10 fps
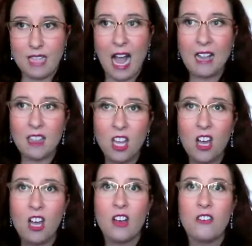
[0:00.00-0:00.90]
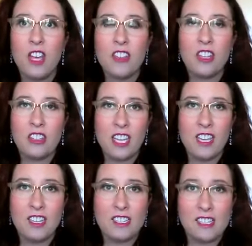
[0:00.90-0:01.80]
I love the
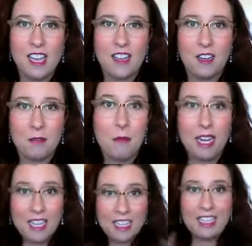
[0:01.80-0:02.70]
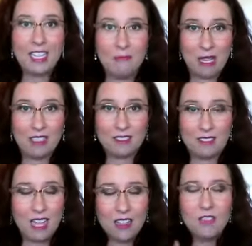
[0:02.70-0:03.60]
things that money can give me.
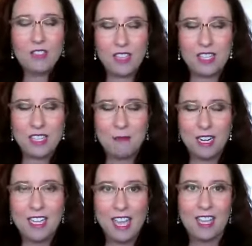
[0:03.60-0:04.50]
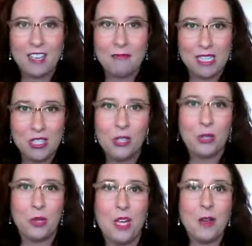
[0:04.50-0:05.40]
I love the things that money can't give me
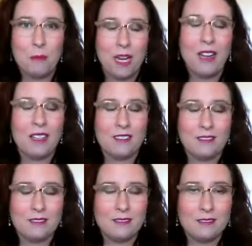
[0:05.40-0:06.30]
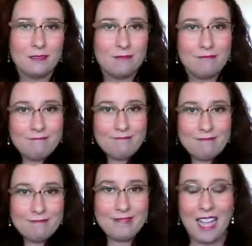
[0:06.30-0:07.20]
too, but
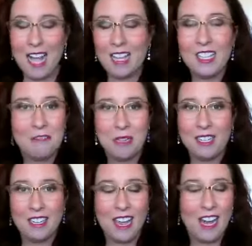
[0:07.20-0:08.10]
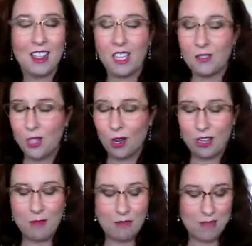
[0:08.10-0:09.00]
I love money and I love talking
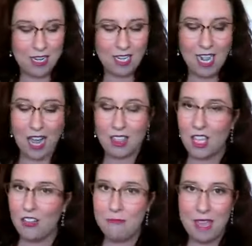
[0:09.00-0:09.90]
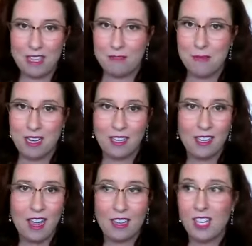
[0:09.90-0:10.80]
about money. I love making
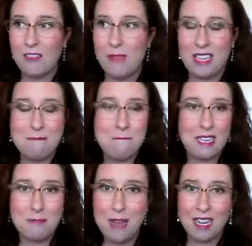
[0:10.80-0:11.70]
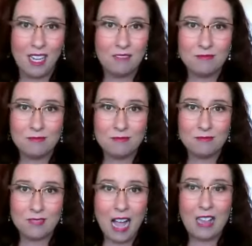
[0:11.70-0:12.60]
money. I love making big money.
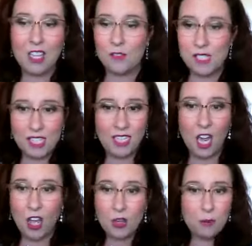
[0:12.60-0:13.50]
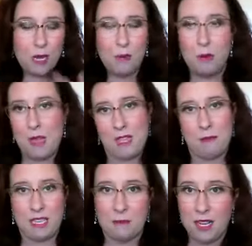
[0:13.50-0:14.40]
I love seeing other people make
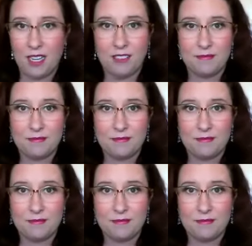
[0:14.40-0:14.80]
big money.